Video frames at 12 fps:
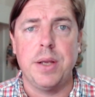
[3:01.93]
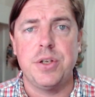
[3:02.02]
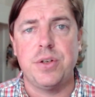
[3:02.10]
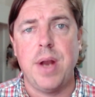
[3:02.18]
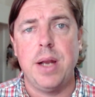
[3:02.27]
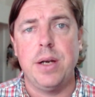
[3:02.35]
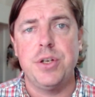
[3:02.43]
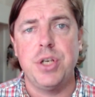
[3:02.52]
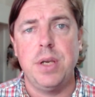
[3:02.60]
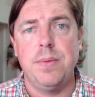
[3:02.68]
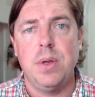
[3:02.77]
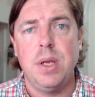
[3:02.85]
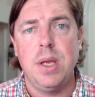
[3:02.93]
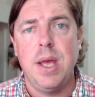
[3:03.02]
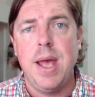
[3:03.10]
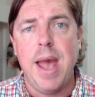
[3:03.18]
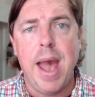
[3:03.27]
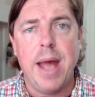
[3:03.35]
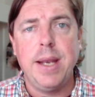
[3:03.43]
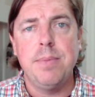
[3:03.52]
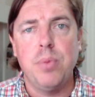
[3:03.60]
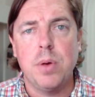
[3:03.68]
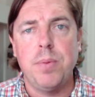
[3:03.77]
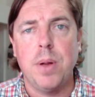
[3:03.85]
strategy. Adding
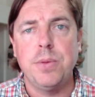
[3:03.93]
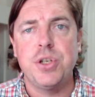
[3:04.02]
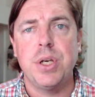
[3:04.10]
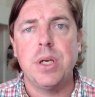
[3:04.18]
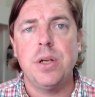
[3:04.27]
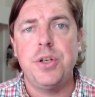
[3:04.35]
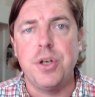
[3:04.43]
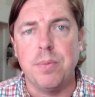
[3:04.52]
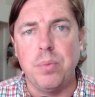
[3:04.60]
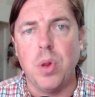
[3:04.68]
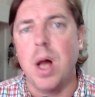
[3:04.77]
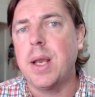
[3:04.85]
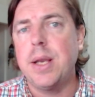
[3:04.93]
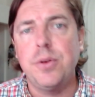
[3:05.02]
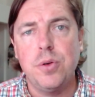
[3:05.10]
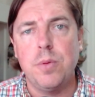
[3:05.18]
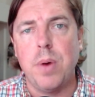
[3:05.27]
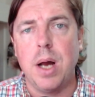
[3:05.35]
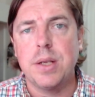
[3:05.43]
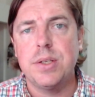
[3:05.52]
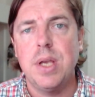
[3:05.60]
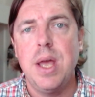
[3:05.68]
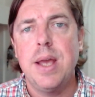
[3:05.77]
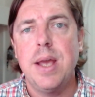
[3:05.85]
book publishing to your blogging toolbox
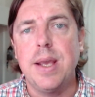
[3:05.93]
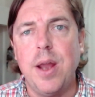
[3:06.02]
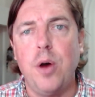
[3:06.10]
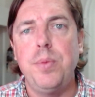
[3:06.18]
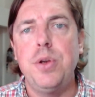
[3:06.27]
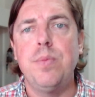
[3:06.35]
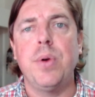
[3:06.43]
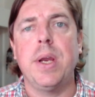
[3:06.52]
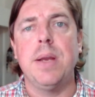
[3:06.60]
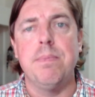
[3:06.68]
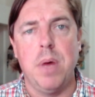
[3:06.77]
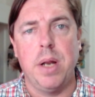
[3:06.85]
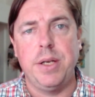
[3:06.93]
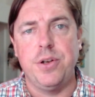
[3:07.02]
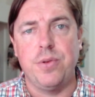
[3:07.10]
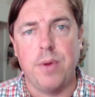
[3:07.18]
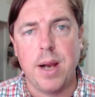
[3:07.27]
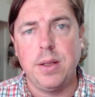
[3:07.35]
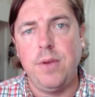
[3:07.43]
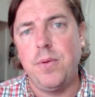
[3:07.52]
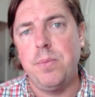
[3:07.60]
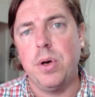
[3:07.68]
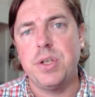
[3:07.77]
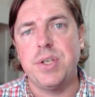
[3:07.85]
can help you bring in money directly
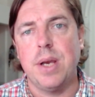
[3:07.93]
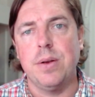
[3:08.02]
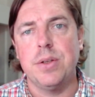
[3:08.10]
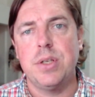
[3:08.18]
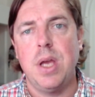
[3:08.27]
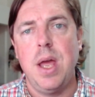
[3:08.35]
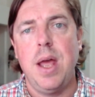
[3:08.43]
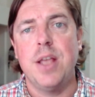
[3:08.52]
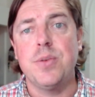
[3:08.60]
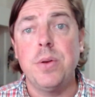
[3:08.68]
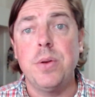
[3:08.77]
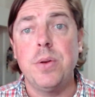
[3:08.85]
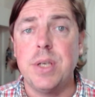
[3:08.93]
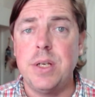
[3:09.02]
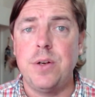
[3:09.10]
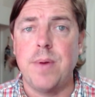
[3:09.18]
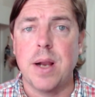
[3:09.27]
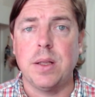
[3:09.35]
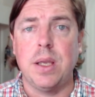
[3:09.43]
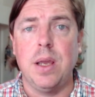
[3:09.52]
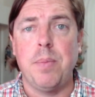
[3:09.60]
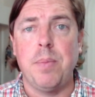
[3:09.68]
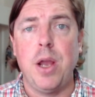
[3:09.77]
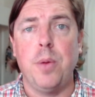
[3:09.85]
from book sales, as well as indirectly
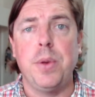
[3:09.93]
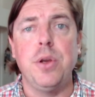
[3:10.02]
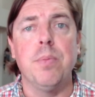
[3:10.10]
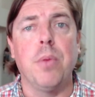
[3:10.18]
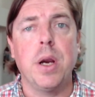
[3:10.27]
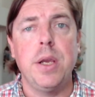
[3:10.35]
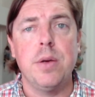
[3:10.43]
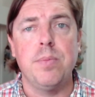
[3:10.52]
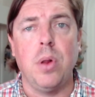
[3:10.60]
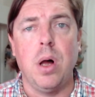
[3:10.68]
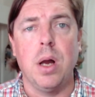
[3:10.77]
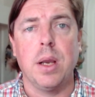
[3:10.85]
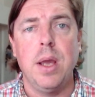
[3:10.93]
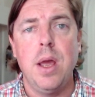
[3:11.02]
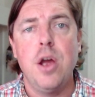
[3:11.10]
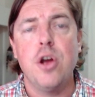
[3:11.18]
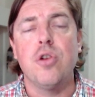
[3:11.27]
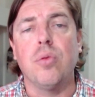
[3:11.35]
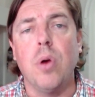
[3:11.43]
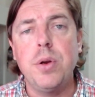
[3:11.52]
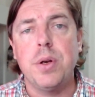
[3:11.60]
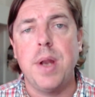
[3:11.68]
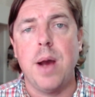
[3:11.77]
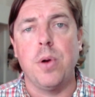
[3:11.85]
by helping you market your blog, grow
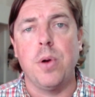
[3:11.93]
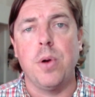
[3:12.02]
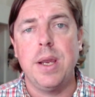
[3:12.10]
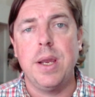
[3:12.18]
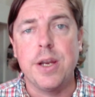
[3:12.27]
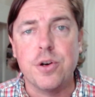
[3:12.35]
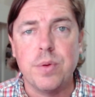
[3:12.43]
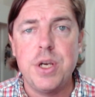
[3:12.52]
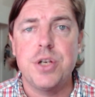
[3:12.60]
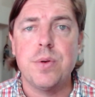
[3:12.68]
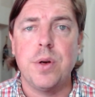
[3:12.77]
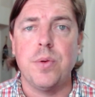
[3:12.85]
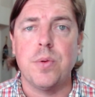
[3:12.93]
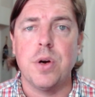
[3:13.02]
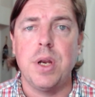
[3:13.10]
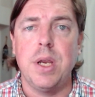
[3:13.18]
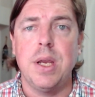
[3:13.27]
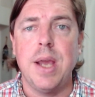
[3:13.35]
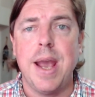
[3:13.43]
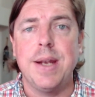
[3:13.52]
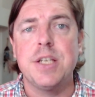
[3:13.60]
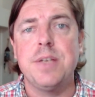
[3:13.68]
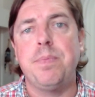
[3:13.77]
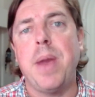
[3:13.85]
your network, increase your authority, and
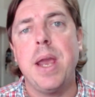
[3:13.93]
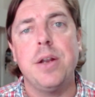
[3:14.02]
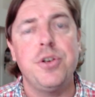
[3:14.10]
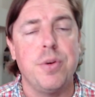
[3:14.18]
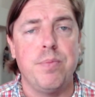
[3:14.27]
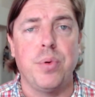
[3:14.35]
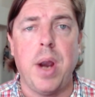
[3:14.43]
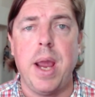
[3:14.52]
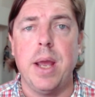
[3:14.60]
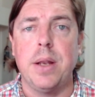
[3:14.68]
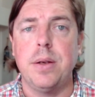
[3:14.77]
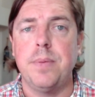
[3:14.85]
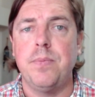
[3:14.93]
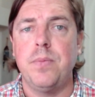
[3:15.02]
expand your brand.